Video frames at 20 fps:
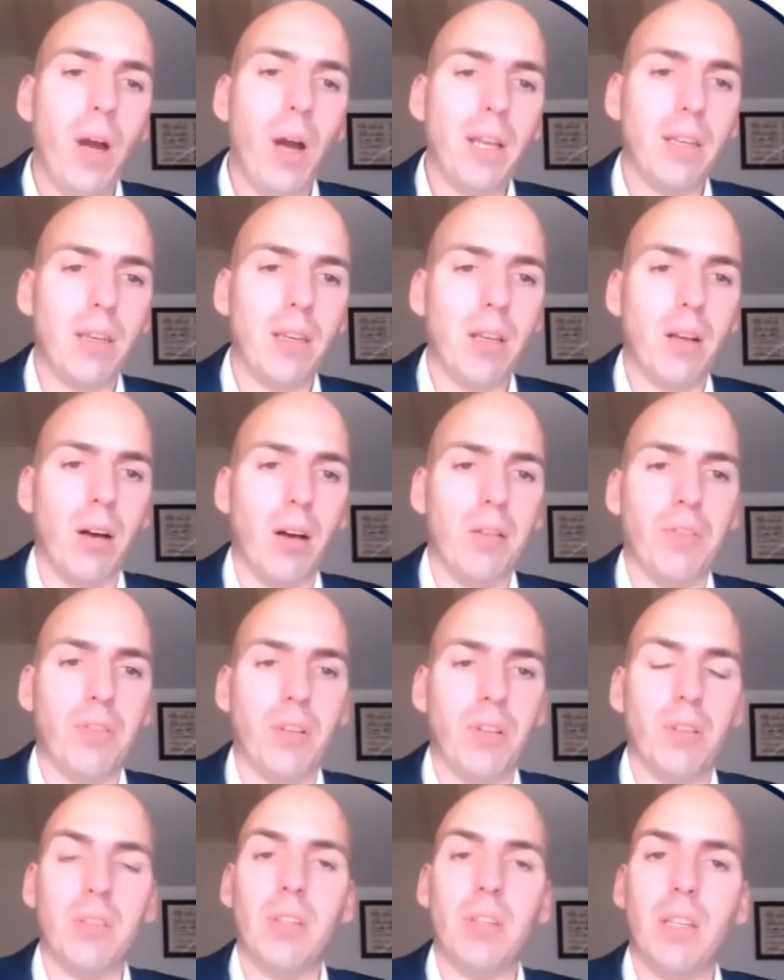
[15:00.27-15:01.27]
quite the
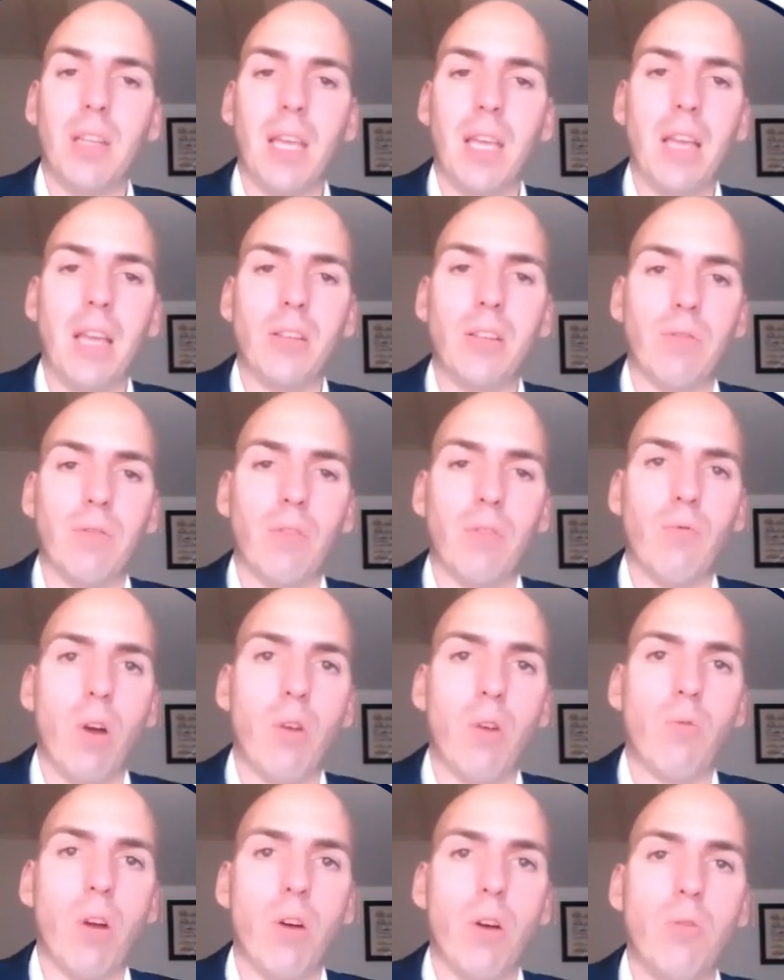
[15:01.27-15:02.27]
confidence in the case of a
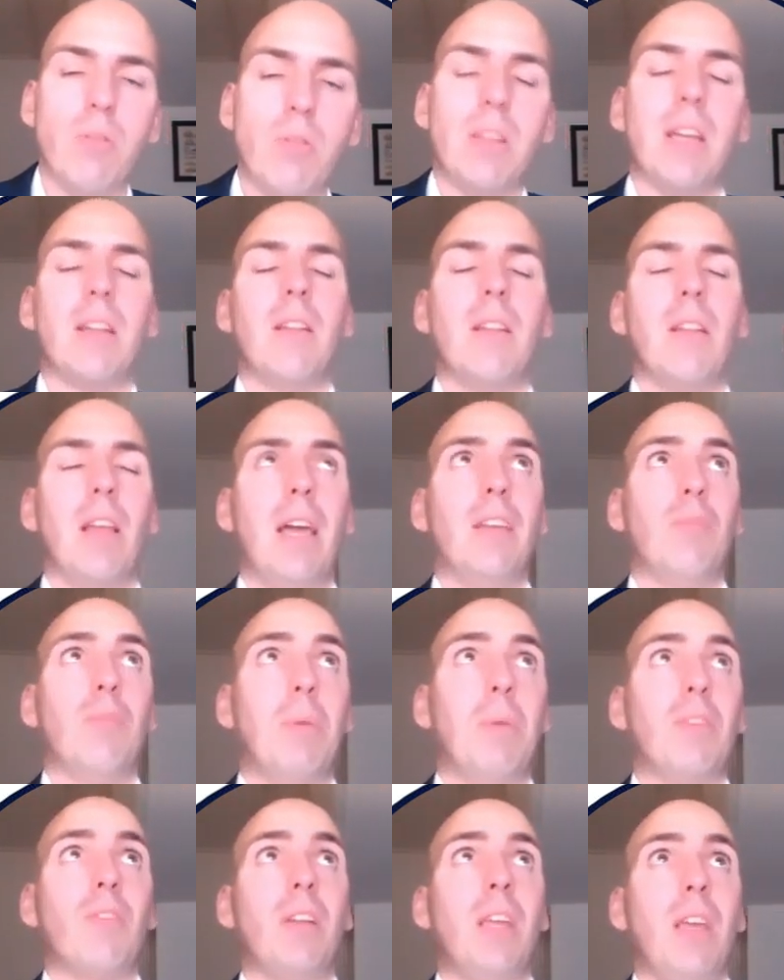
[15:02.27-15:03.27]
RoRo, that
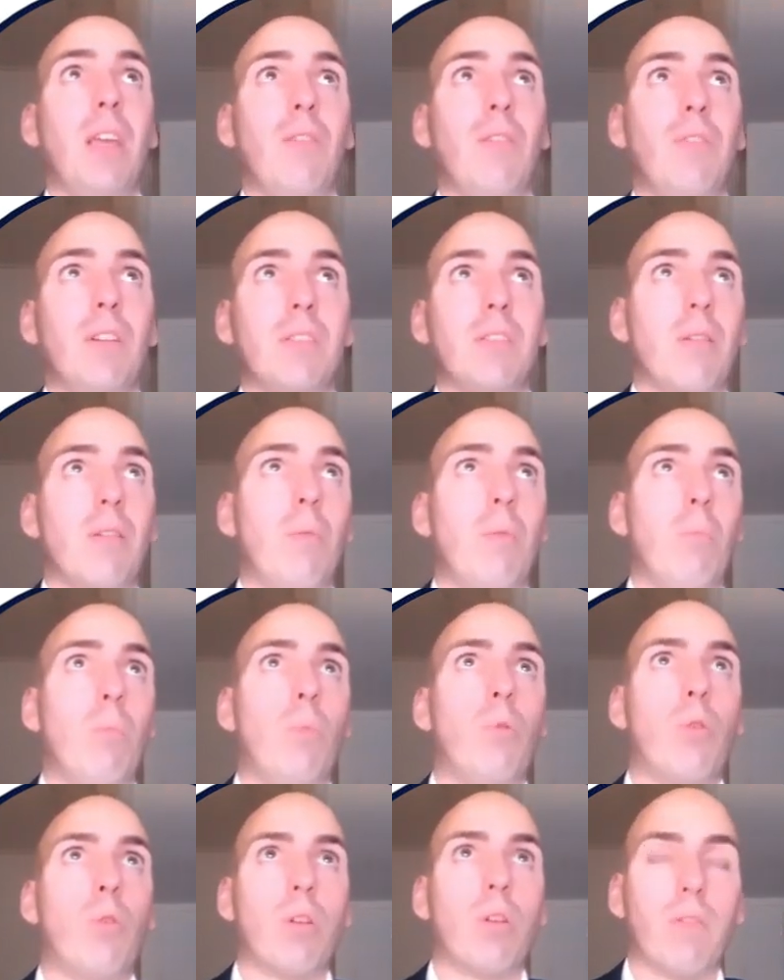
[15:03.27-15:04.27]
especially if it's
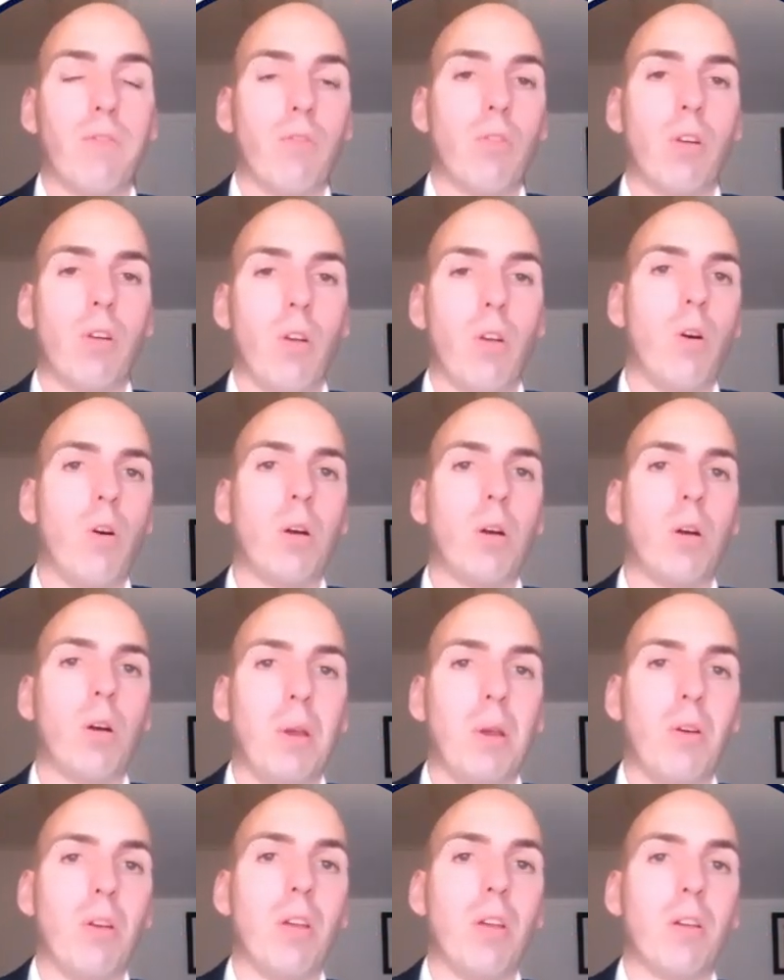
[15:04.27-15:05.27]
moored for a longer
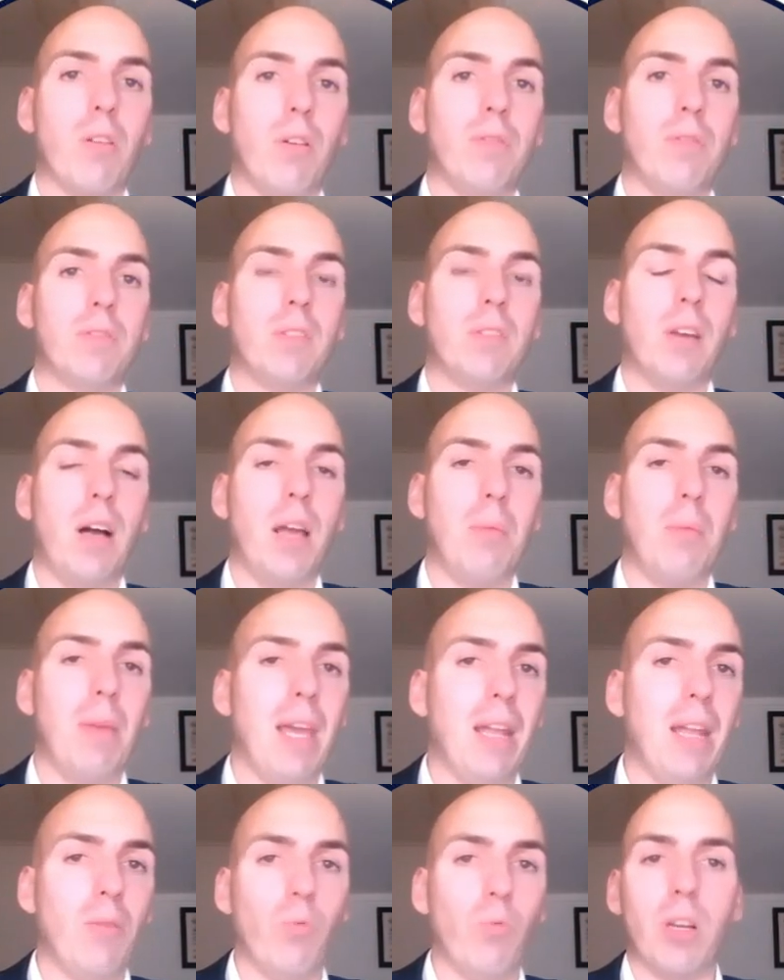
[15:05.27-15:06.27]
period of
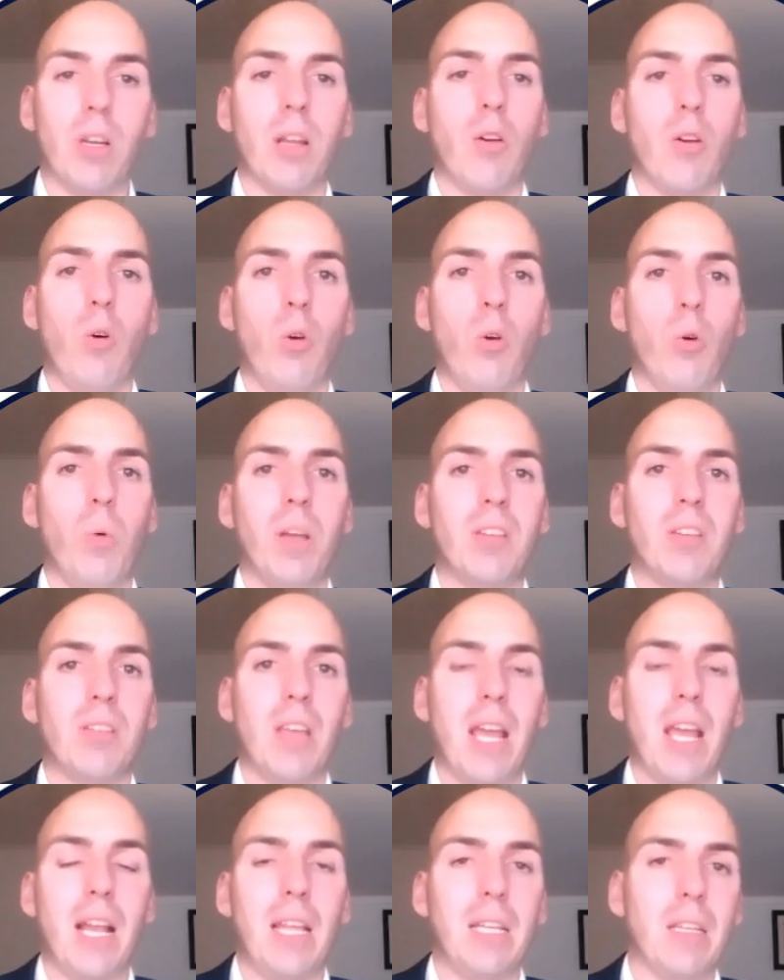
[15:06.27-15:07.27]
time and we're not always
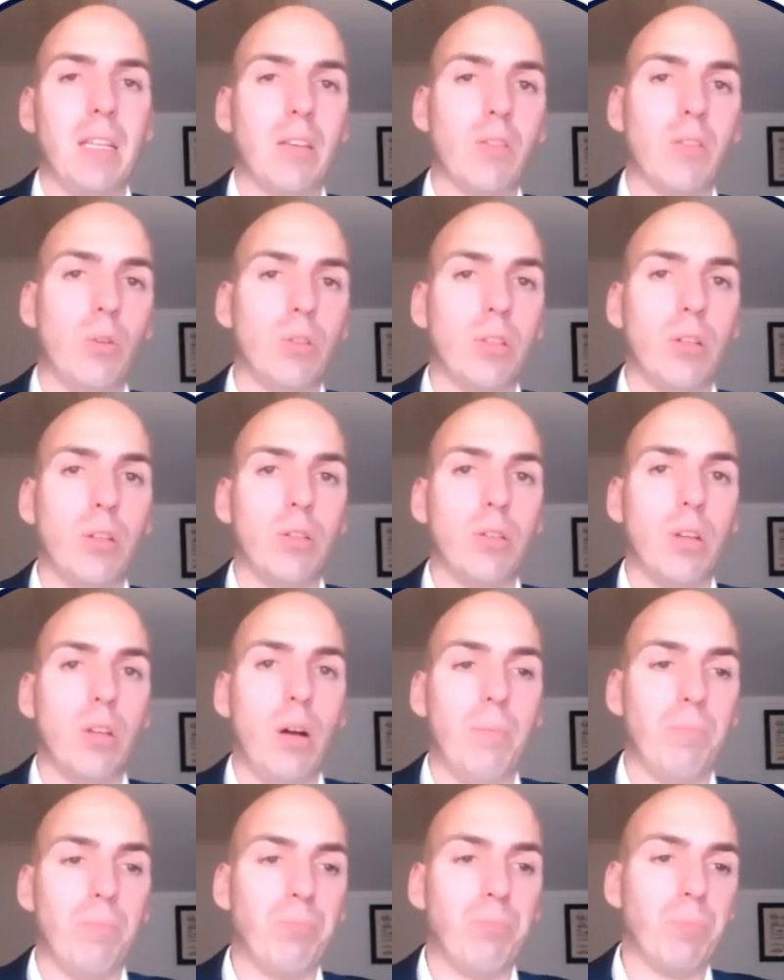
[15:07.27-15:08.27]
sailing, there's also
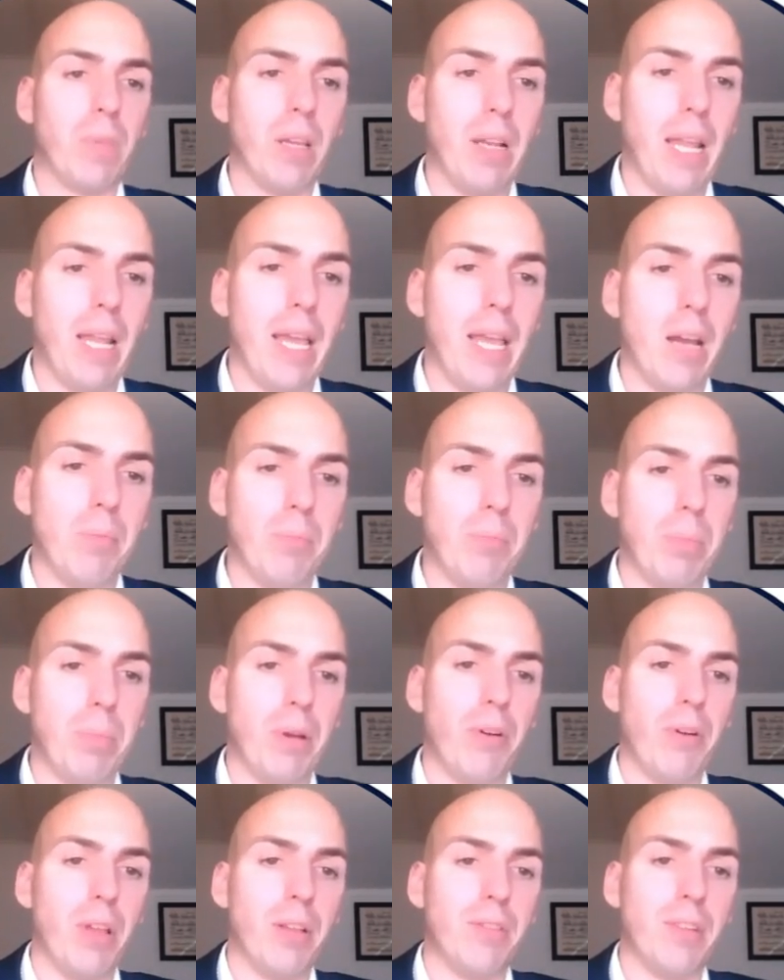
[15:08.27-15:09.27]
some layup
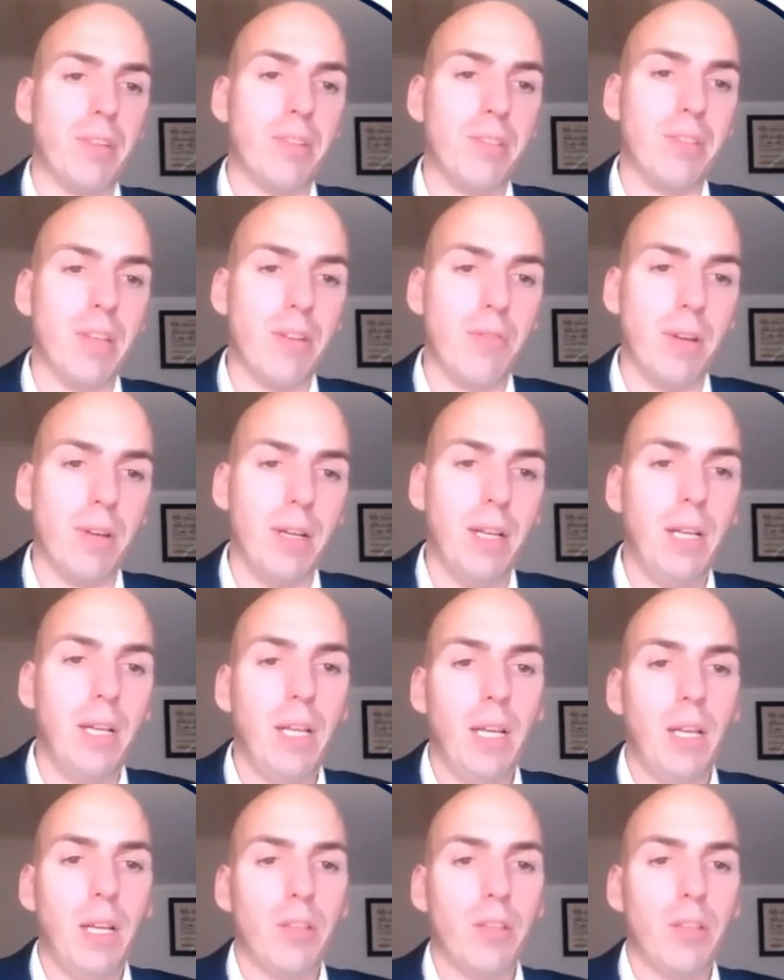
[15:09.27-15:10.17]
periods, etc.